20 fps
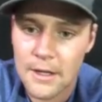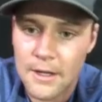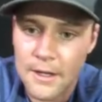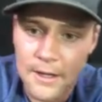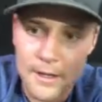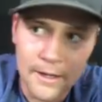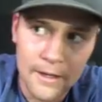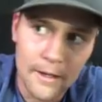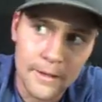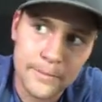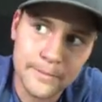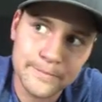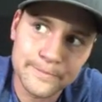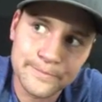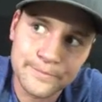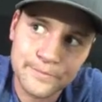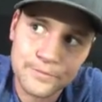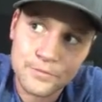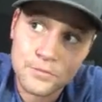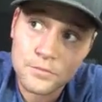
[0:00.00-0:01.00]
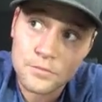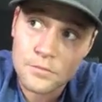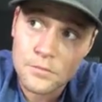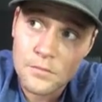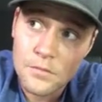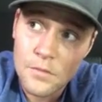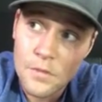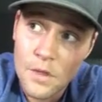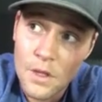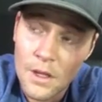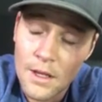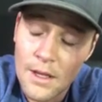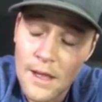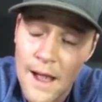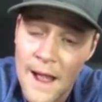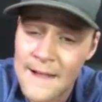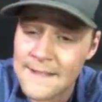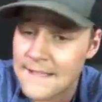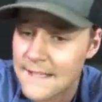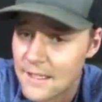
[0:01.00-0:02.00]
Um,
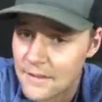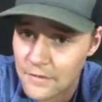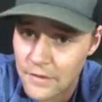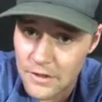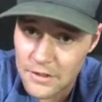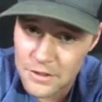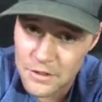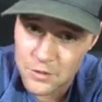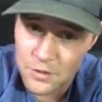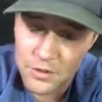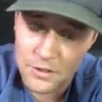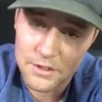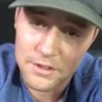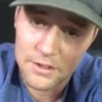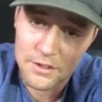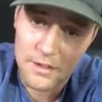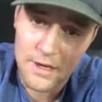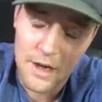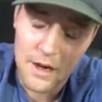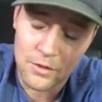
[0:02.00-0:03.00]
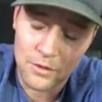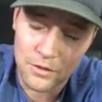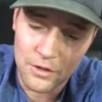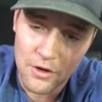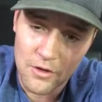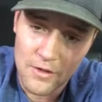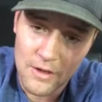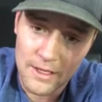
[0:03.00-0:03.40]
I take a very strict outlook on that.